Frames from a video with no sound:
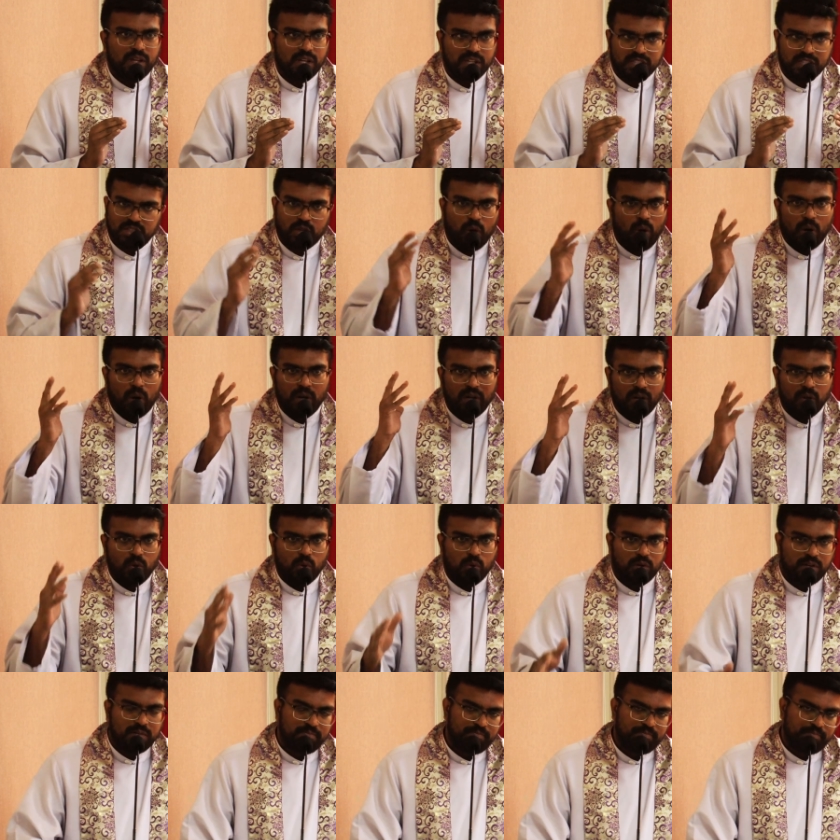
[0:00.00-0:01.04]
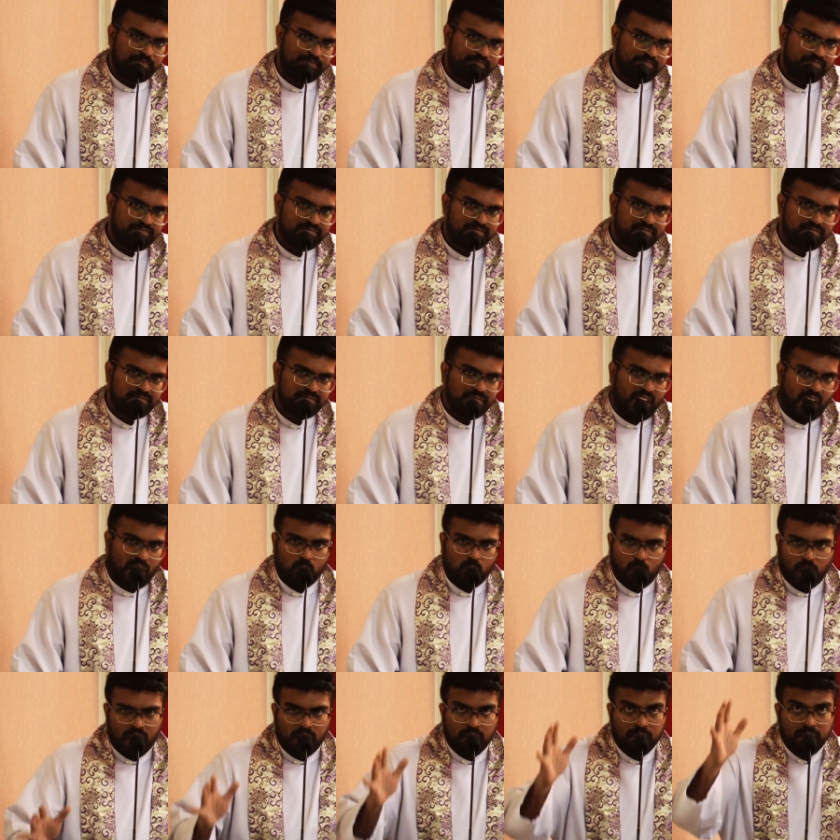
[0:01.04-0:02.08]
is God alone. And
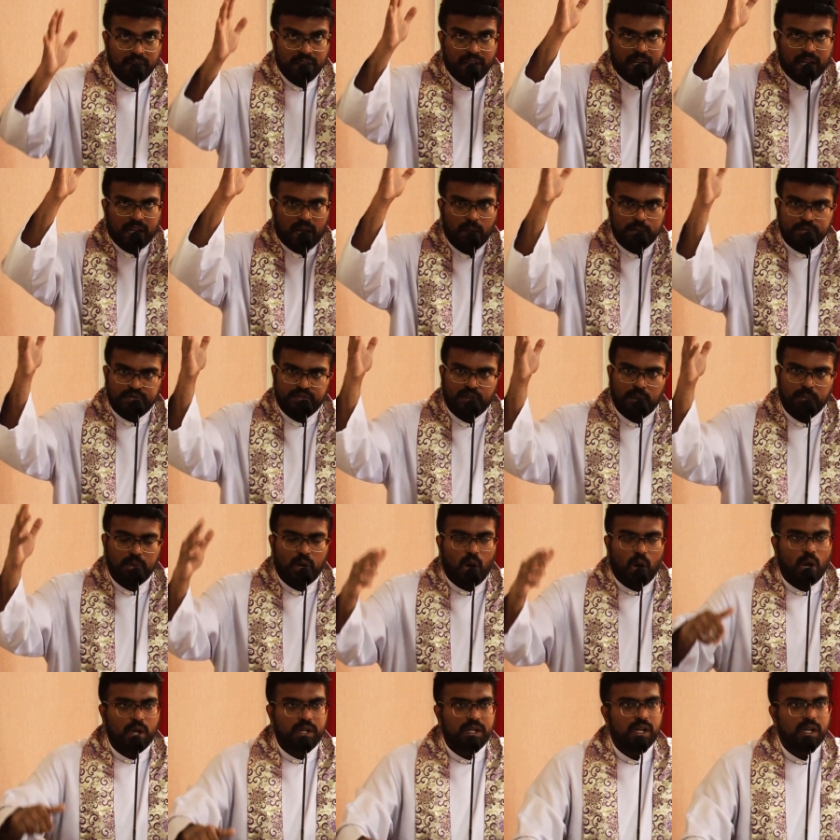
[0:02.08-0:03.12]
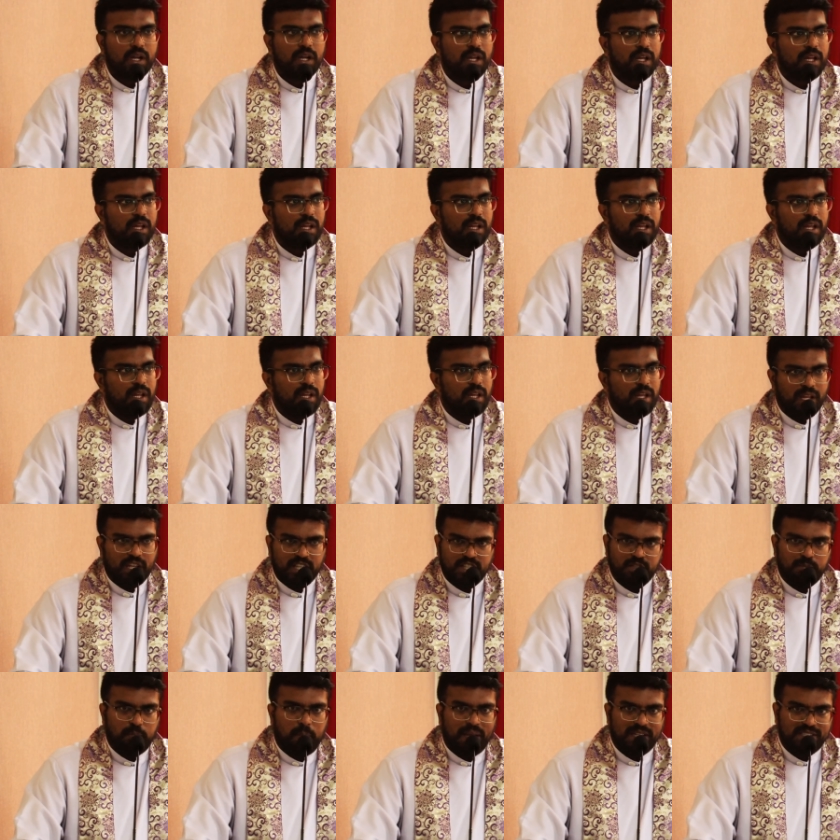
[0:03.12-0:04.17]
whatever that comes from God
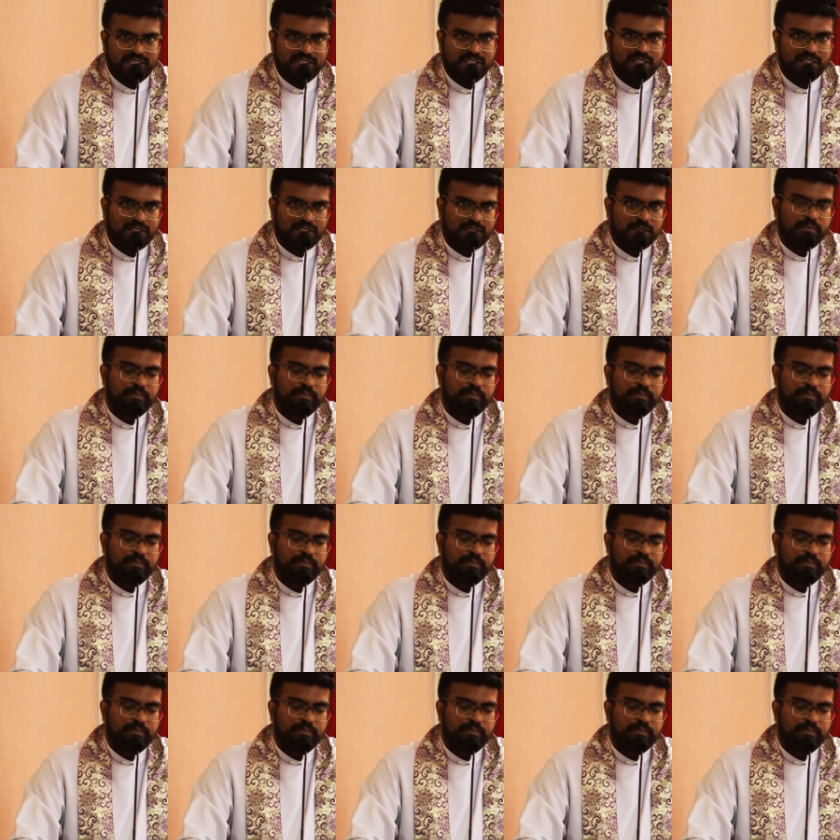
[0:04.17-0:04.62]
is blessed.